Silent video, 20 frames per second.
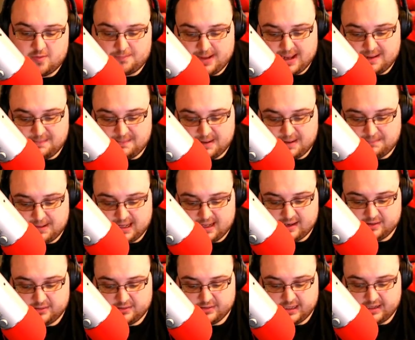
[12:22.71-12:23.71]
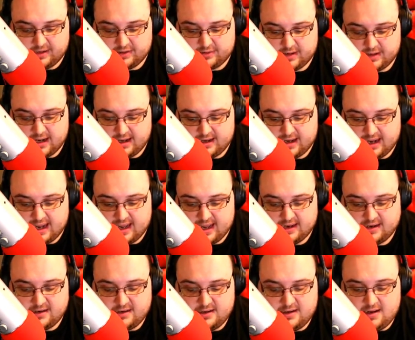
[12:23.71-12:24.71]
Batman panel later on
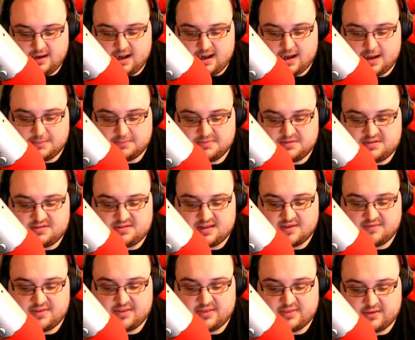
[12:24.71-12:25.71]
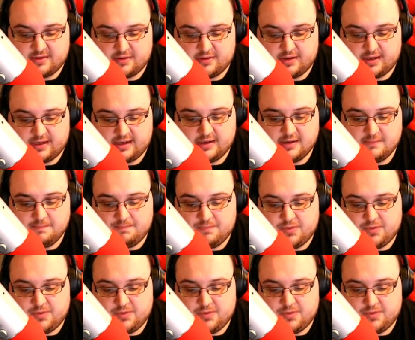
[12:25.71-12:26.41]
at 7:30.